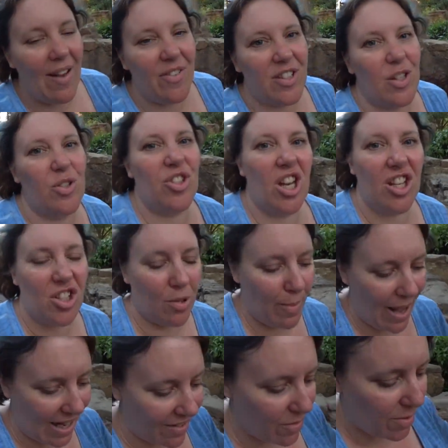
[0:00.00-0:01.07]
have association
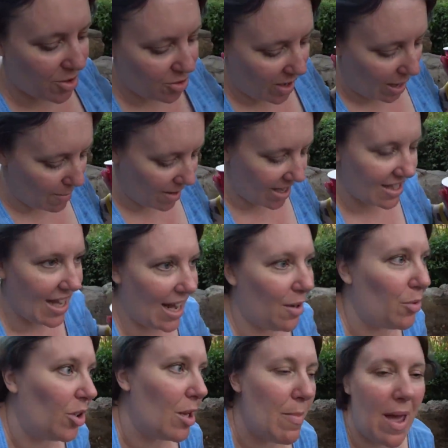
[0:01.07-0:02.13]
panic from this ride because I
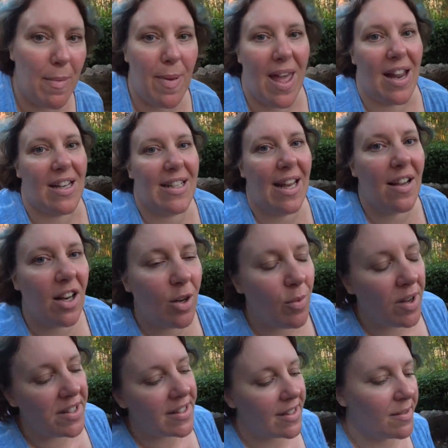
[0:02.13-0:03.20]
had a really bad panic attack on it
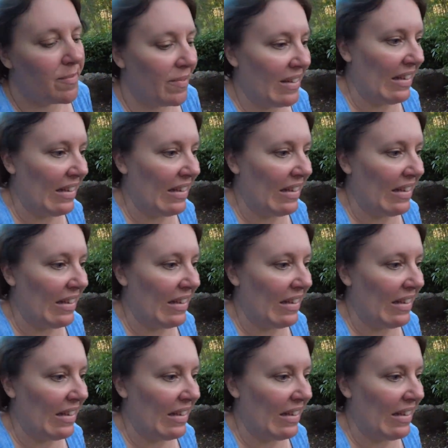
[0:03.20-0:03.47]
once.